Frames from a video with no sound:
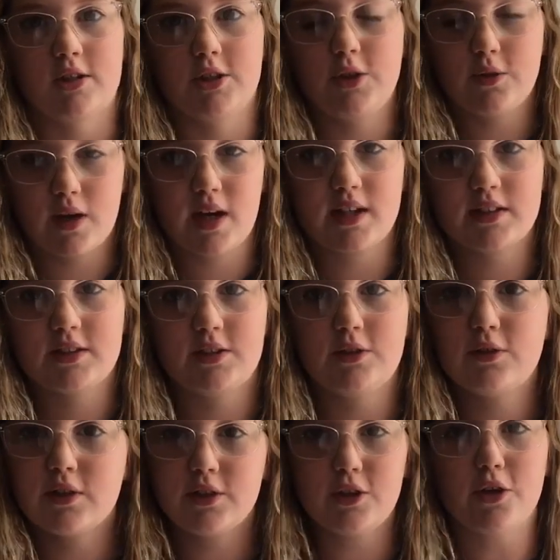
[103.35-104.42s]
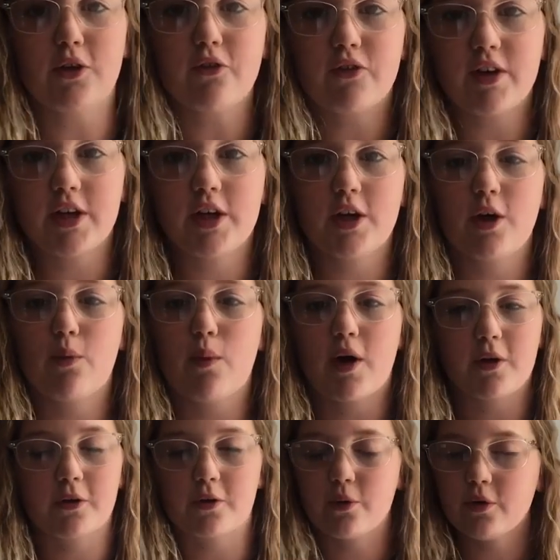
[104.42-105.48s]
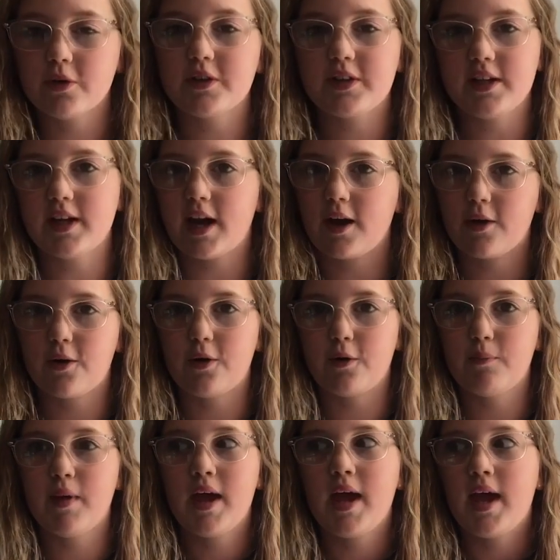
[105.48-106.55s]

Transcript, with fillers: you guys, you can do your video while you're quarantined at home.